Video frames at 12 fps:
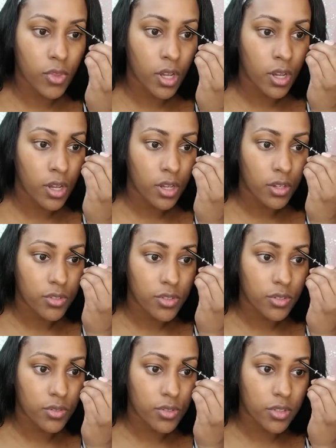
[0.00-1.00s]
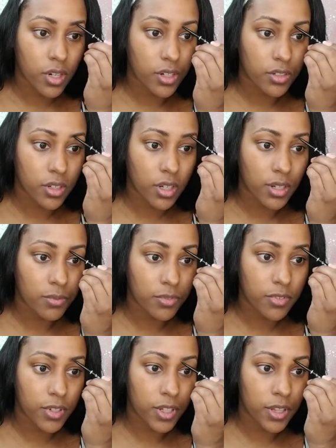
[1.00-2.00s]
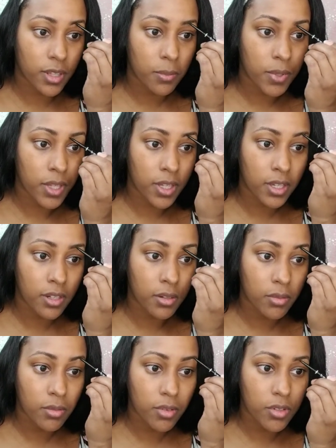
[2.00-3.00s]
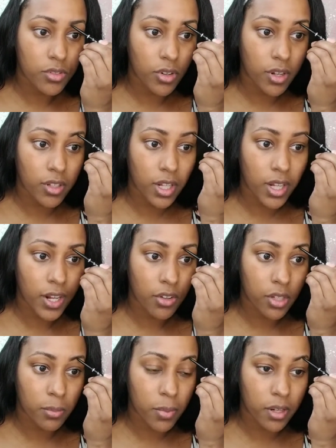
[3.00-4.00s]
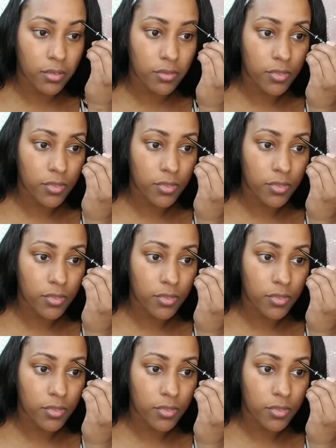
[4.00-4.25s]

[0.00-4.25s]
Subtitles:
I'm just going to start filling them in, drawing the line on the bottom